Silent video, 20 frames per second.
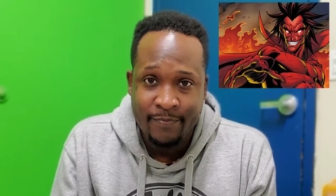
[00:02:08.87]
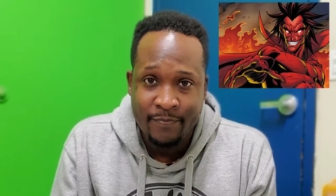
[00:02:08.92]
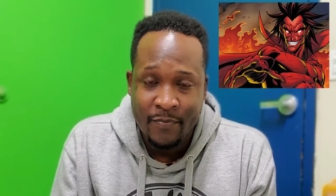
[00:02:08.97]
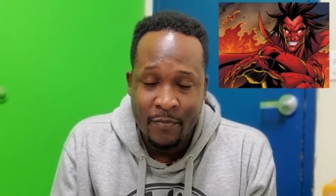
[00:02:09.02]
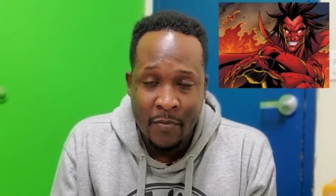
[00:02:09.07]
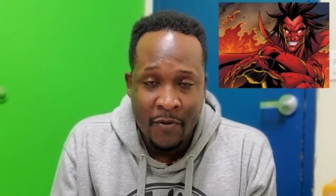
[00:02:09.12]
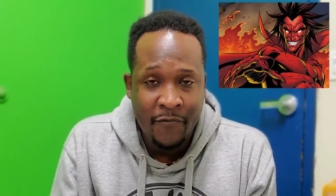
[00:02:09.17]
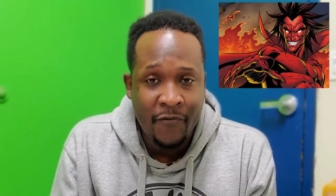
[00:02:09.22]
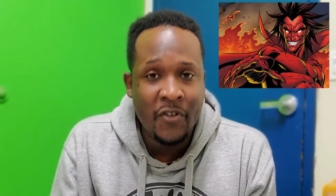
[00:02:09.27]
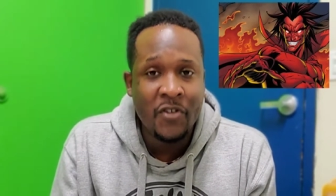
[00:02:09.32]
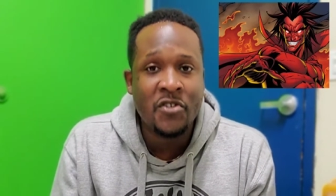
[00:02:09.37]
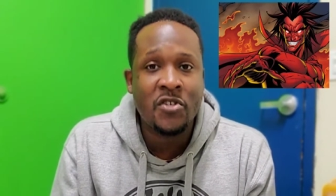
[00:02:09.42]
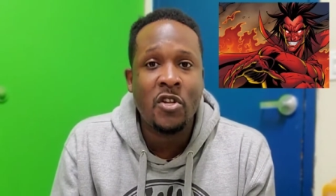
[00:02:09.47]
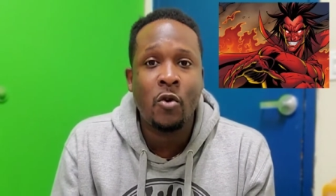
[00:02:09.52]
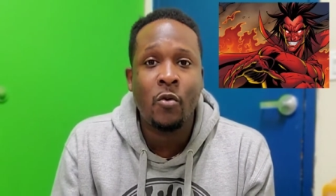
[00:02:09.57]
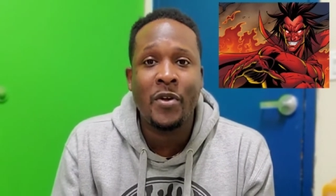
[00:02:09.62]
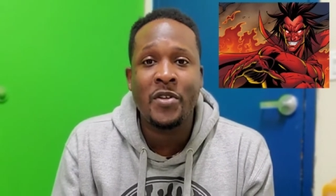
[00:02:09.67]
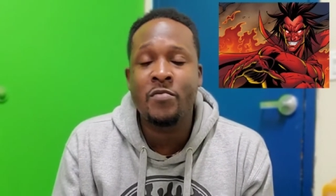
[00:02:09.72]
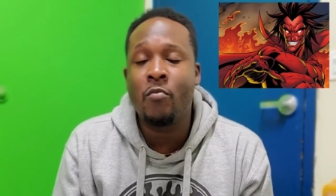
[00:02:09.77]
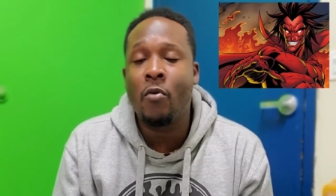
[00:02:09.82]

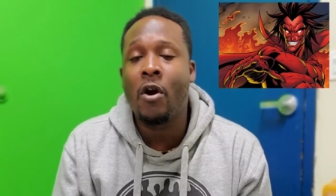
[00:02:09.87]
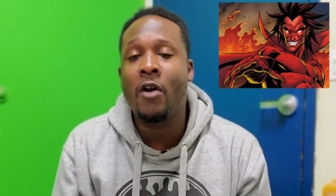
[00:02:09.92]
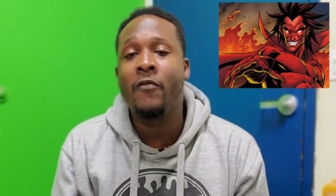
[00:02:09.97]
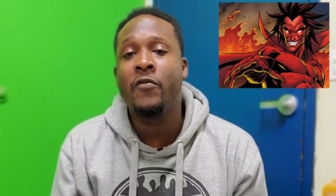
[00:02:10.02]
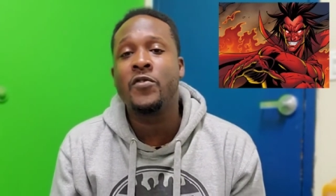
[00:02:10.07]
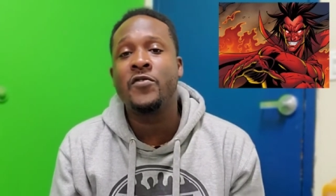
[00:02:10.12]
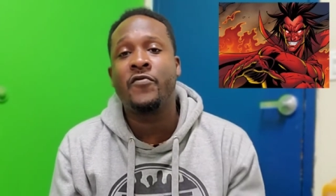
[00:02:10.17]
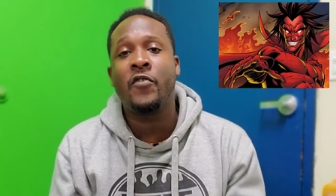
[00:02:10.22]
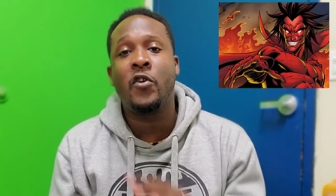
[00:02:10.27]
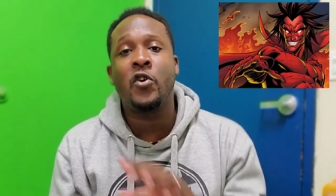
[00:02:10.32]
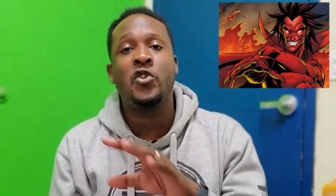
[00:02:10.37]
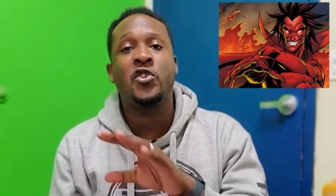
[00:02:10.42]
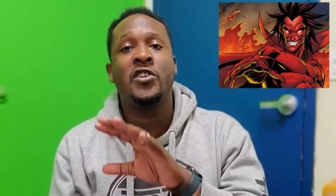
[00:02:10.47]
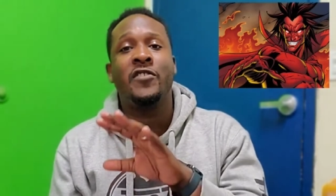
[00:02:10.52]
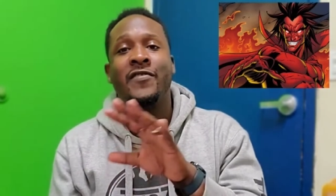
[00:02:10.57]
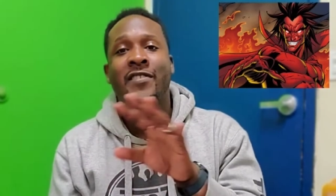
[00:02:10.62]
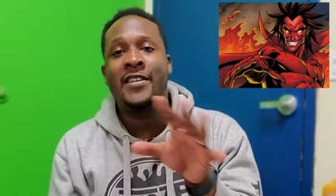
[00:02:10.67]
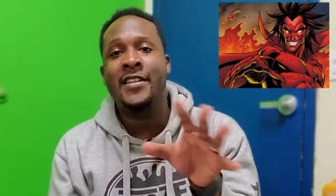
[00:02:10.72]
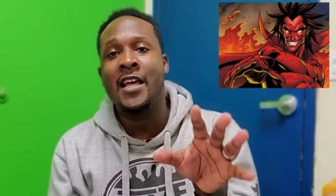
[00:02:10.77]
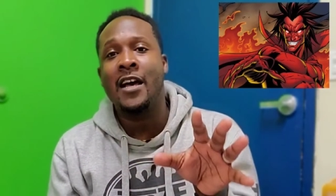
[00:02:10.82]
Mephisto is Marvel's version of
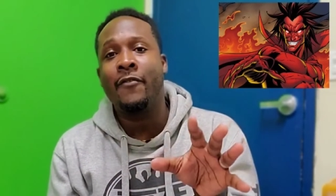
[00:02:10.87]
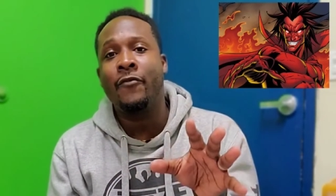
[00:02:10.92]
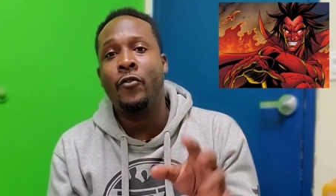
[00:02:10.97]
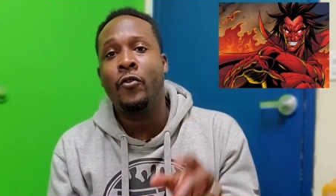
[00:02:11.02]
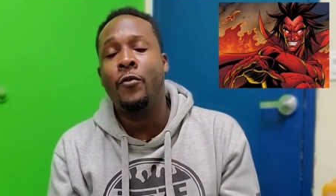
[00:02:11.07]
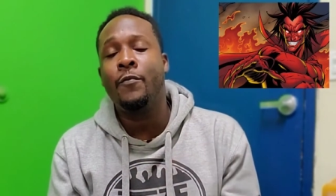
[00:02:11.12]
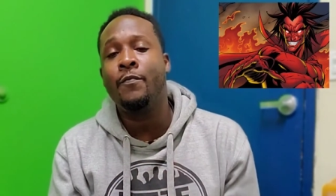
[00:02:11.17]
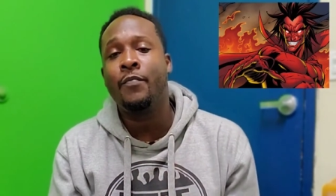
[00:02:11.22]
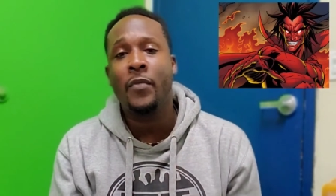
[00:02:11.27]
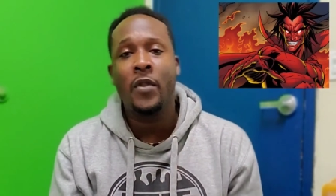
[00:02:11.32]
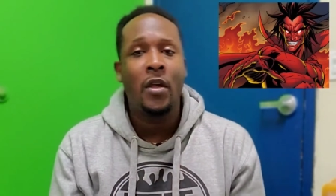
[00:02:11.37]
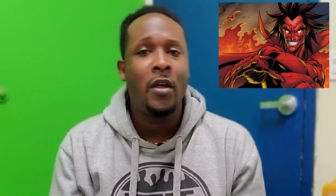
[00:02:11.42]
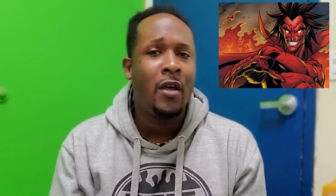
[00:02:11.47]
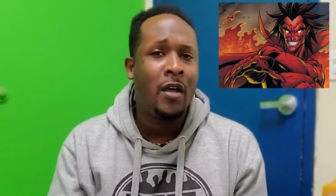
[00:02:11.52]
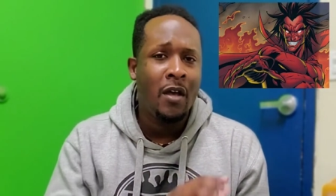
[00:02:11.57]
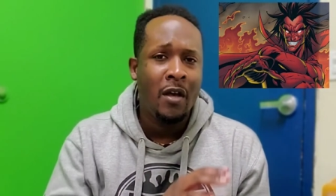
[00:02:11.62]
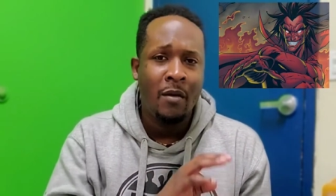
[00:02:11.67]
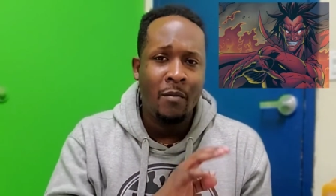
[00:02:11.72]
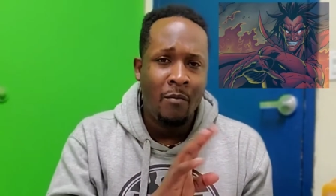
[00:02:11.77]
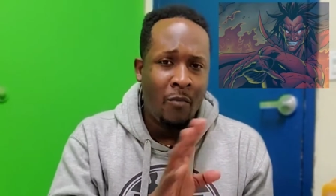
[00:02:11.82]
the devil.
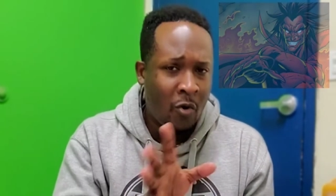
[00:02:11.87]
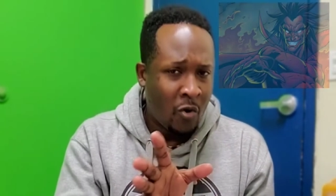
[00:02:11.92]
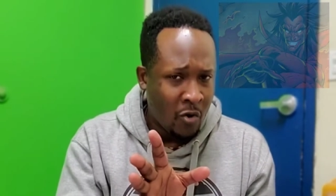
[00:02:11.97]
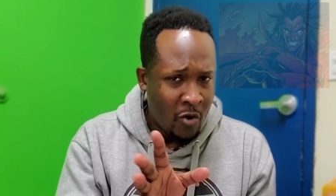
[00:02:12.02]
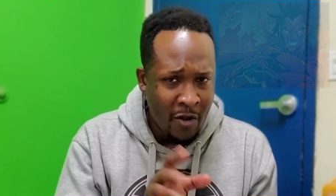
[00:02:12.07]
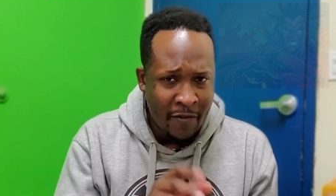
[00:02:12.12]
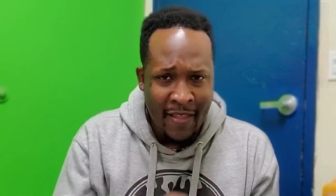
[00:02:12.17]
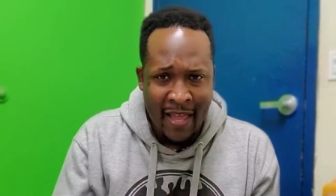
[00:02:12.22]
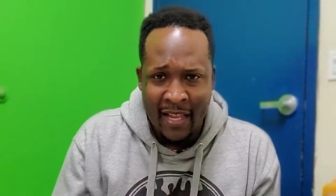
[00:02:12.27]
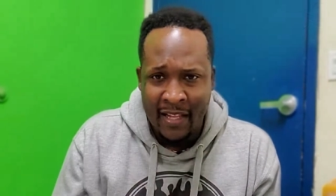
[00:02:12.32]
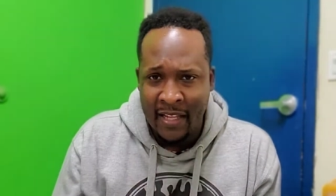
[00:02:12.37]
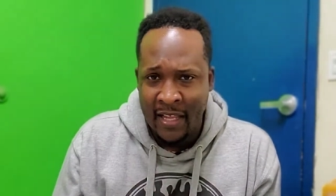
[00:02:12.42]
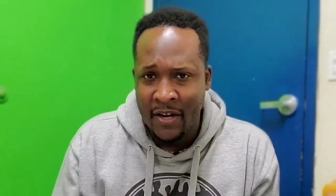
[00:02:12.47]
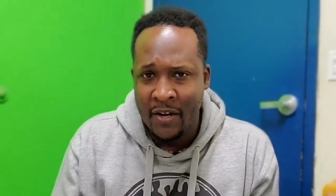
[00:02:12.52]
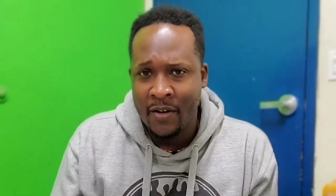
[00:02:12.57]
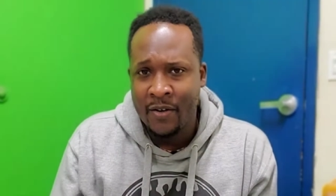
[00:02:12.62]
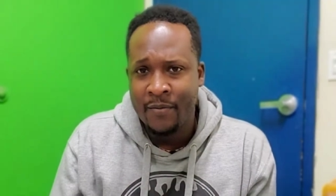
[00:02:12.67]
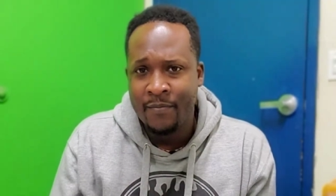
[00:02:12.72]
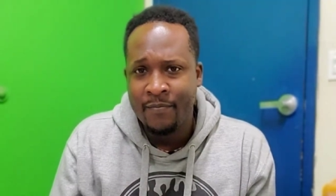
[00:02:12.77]
More on that later.